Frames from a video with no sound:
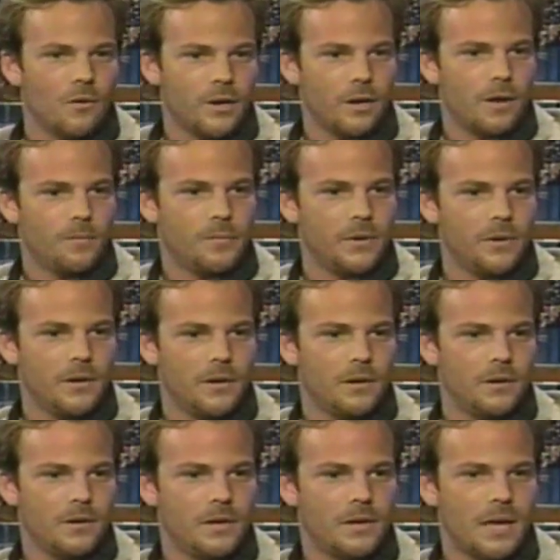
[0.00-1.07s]
growing up in
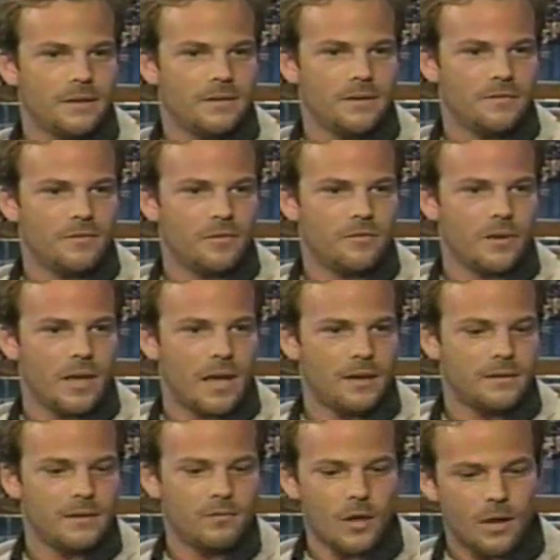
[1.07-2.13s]
uh, in 1958.